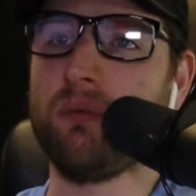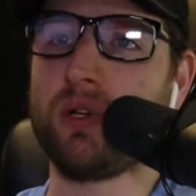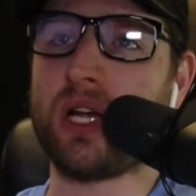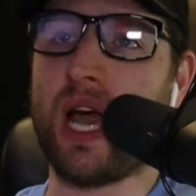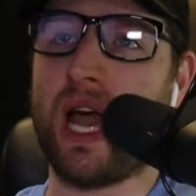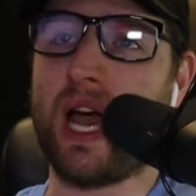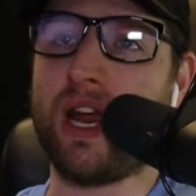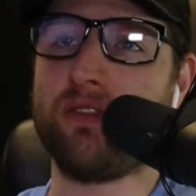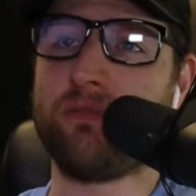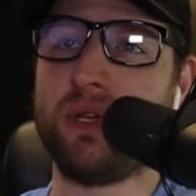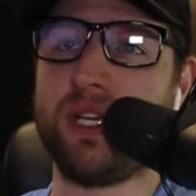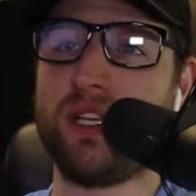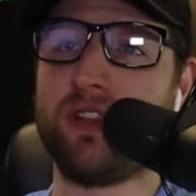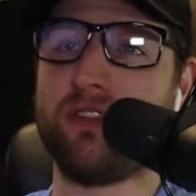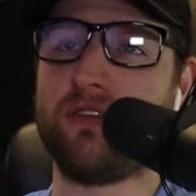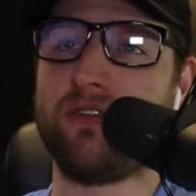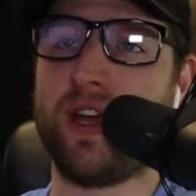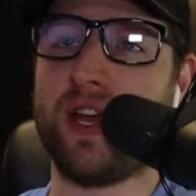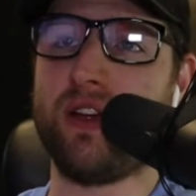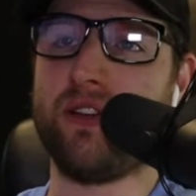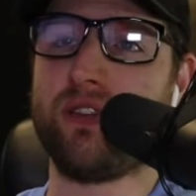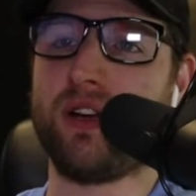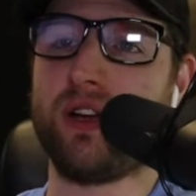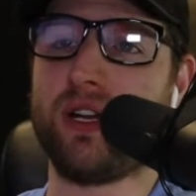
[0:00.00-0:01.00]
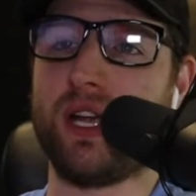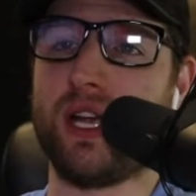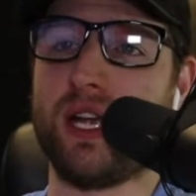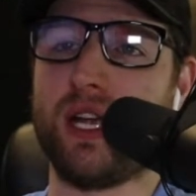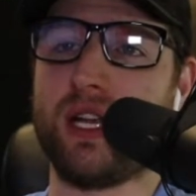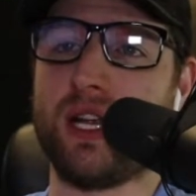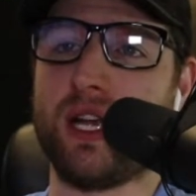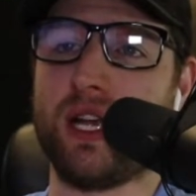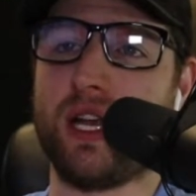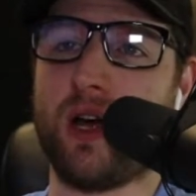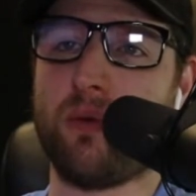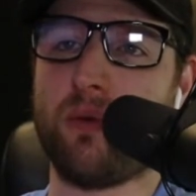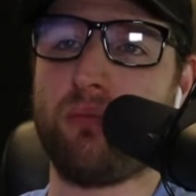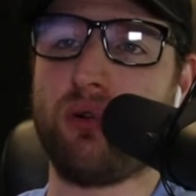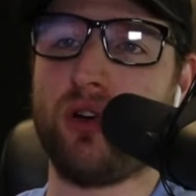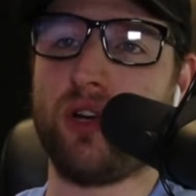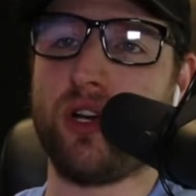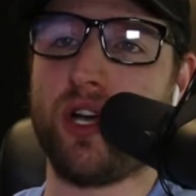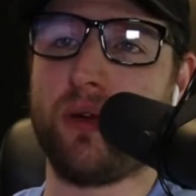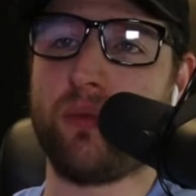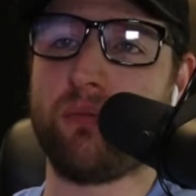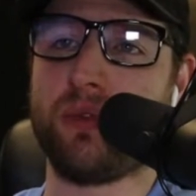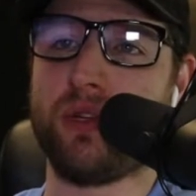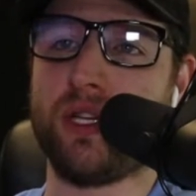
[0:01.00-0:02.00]
kind of being the favorite, and I'll
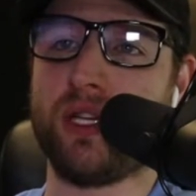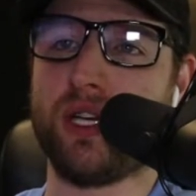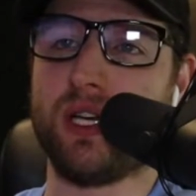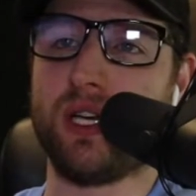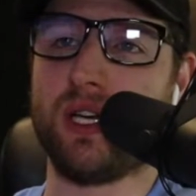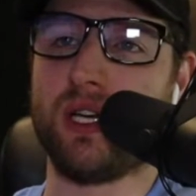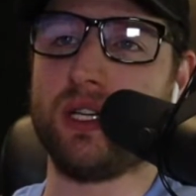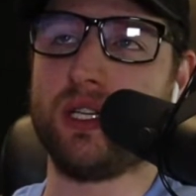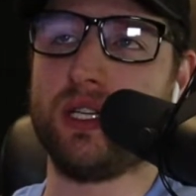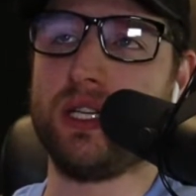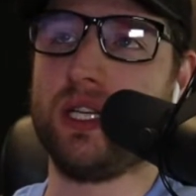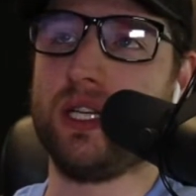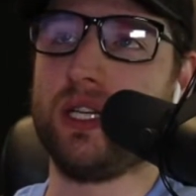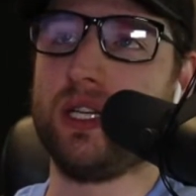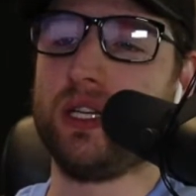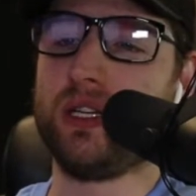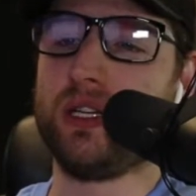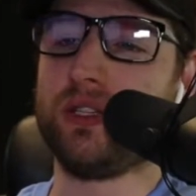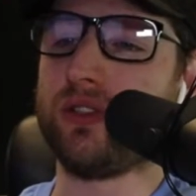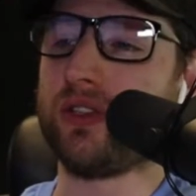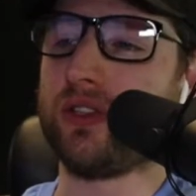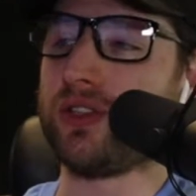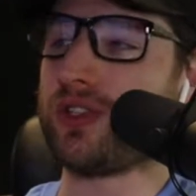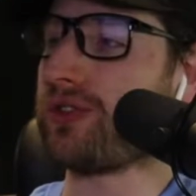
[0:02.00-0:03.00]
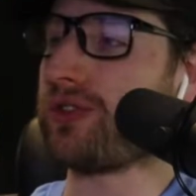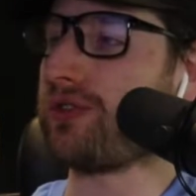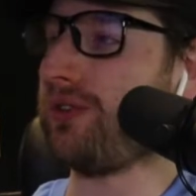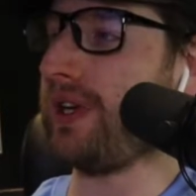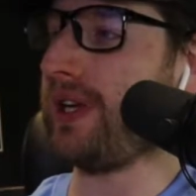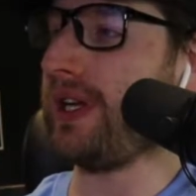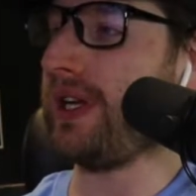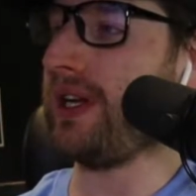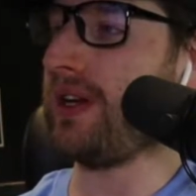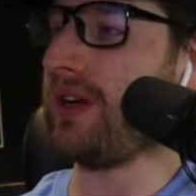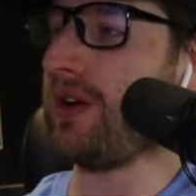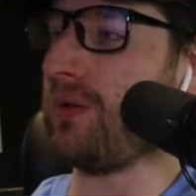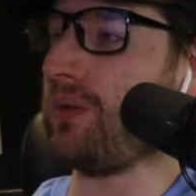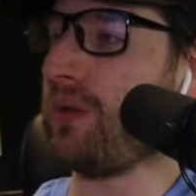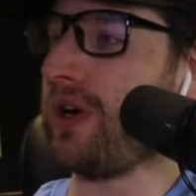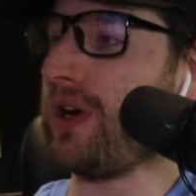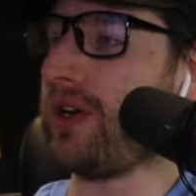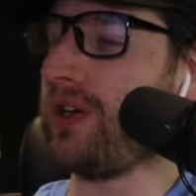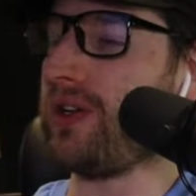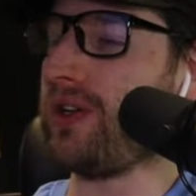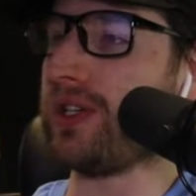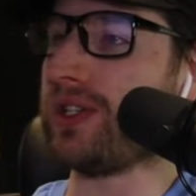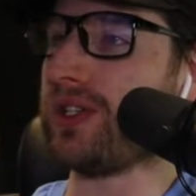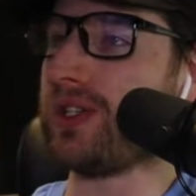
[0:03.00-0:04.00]
put up the screen here where
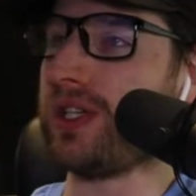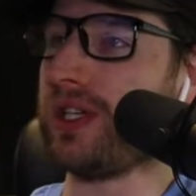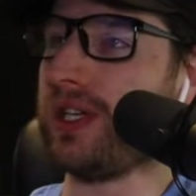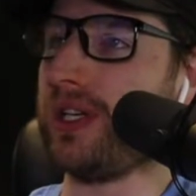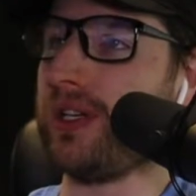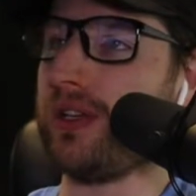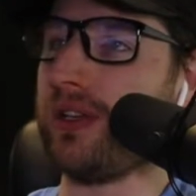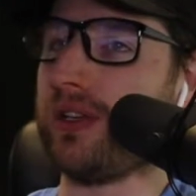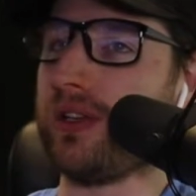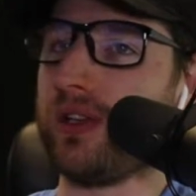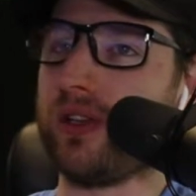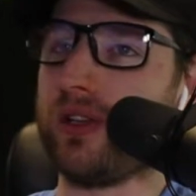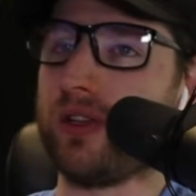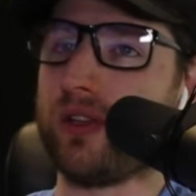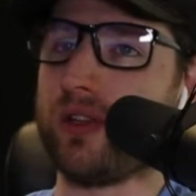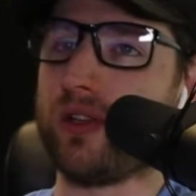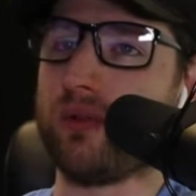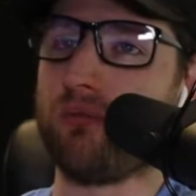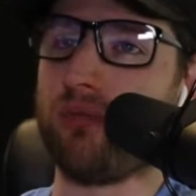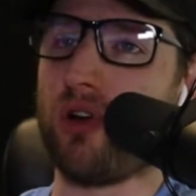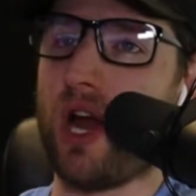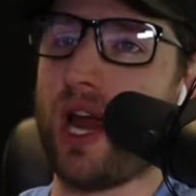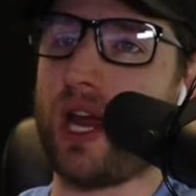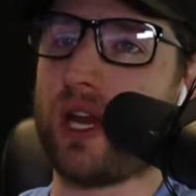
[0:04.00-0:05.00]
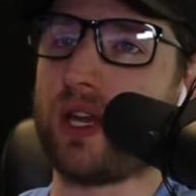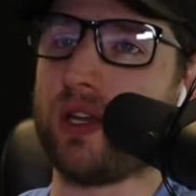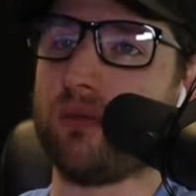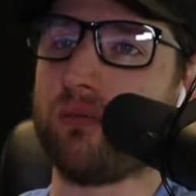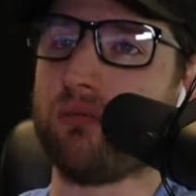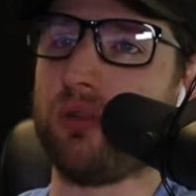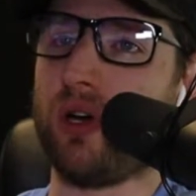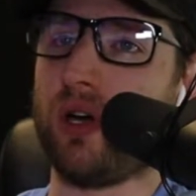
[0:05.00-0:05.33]
you can see the bracket.